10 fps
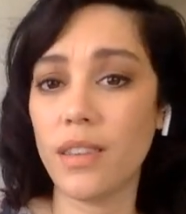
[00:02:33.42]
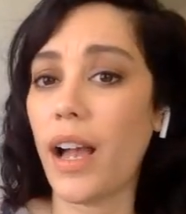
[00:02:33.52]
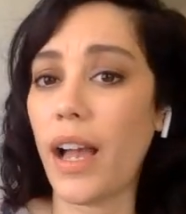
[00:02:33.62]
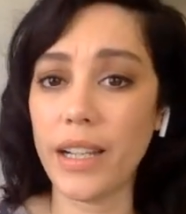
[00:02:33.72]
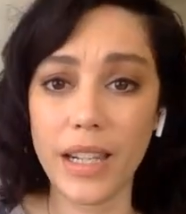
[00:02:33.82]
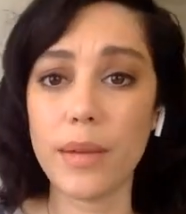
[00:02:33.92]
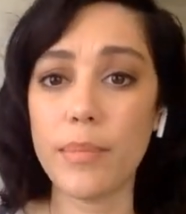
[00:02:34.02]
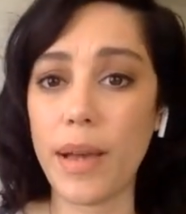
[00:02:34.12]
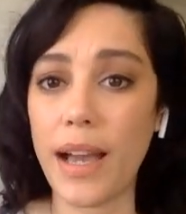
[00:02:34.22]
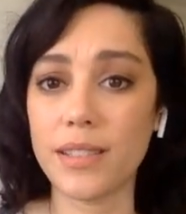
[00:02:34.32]
I need to
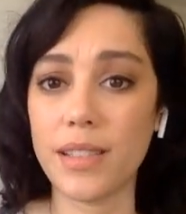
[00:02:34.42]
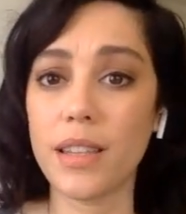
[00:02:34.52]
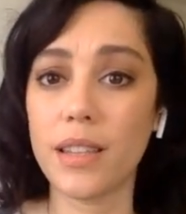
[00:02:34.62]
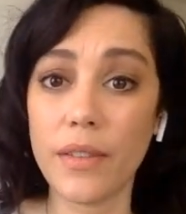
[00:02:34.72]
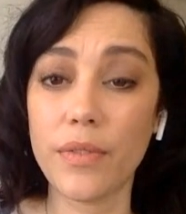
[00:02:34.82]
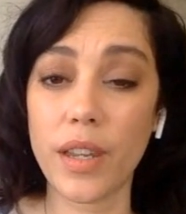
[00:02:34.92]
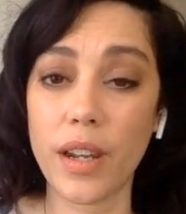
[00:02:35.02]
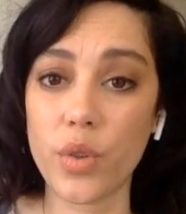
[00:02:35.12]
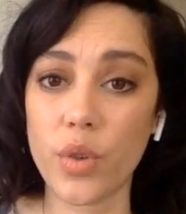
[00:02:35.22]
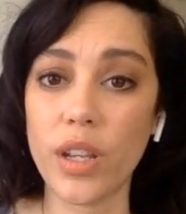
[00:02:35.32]
get back to the life that
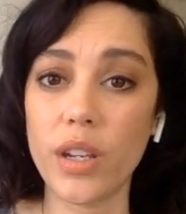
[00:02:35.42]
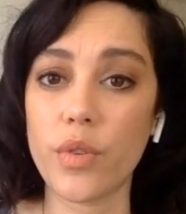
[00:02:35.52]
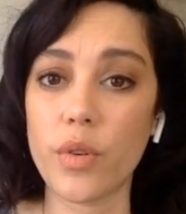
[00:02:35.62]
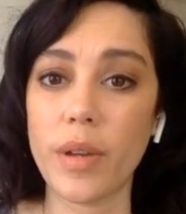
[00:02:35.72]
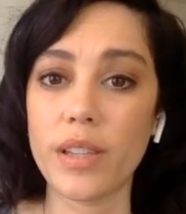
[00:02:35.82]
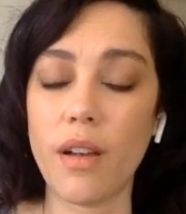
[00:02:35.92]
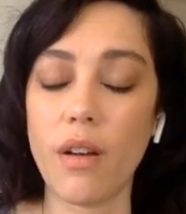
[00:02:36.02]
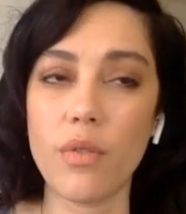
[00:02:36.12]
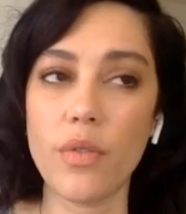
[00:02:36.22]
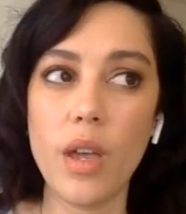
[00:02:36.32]
I've created for
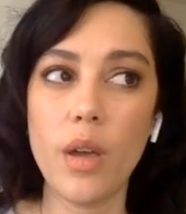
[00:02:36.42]
myself,